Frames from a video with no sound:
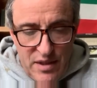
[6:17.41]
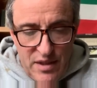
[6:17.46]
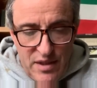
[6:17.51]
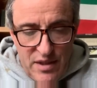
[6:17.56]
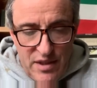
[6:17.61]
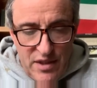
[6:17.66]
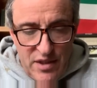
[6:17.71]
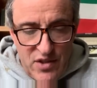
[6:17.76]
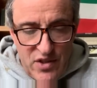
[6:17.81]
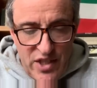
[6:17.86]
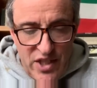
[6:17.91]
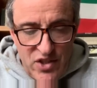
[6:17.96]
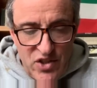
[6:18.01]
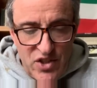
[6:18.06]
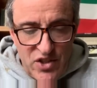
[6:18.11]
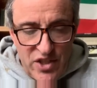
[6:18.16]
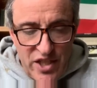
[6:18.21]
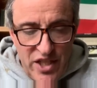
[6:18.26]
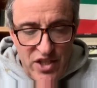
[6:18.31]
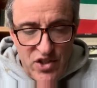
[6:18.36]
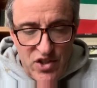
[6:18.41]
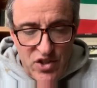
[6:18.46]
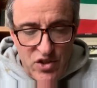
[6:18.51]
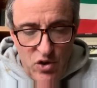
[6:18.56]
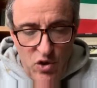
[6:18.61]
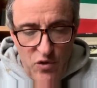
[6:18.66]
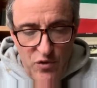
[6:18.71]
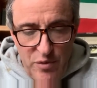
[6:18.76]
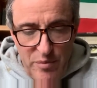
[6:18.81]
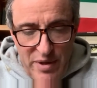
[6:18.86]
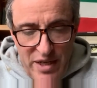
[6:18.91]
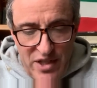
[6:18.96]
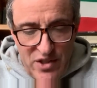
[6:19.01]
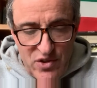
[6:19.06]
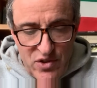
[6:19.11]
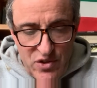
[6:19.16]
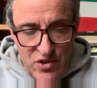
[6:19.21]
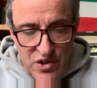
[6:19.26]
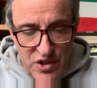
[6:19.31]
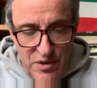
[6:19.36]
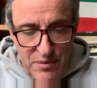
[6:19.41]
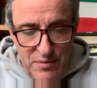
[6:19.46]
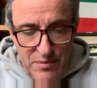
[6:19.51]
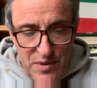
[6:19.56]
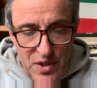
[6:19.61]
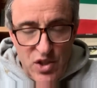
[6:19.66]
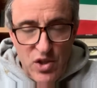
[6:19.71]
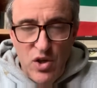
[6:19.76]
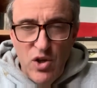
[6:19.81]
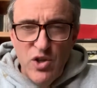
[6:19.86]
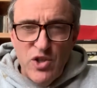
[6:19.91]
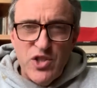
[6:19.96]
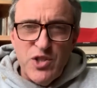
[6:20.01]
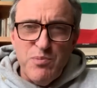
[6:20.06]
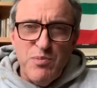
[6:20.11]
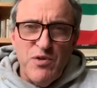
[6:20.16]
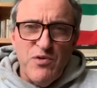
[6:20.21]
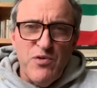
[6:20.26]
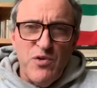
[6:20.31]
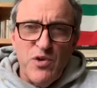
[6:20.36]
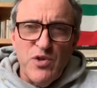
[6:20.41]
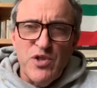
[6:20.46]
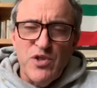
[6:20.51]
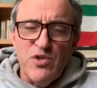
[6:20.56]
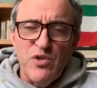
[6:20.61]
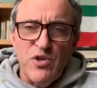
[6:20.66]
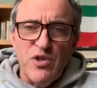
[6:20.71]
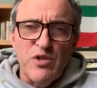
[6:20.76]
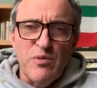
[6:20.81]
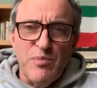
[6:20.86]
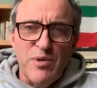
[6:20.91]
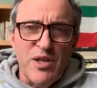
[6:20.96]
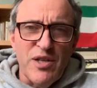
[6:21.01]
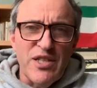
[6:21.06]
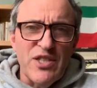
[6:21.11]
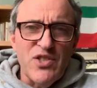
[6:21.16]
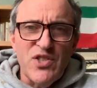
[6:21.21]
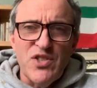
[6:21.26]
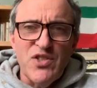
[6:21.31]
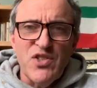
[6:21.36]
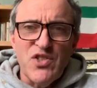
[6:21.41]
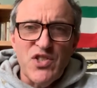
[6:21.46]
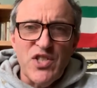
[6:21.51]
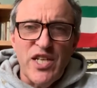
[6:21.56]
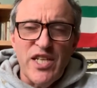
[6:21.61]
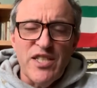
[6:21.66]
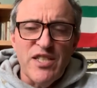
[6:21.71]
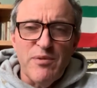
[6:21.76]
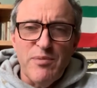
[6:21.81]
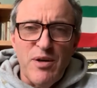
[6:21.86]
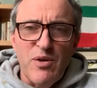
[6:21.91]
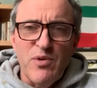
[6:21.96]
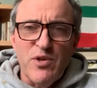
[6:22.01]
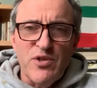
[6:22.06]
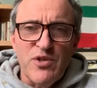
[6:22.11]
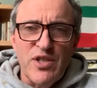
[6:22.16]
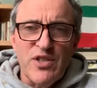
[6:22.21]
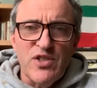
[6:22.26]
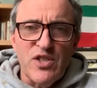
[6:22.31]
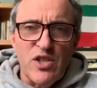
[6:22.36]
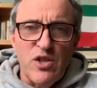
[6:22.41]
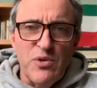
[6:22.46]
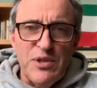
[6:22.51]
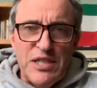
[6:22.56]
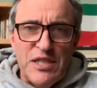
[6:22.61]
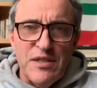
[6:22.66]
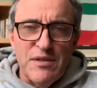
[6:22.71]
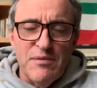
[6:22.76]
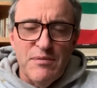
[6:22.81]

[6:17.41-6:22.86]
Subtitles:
His agitation overmasters him. He halts before the door of the bar. He's undecided about whether or not to go in.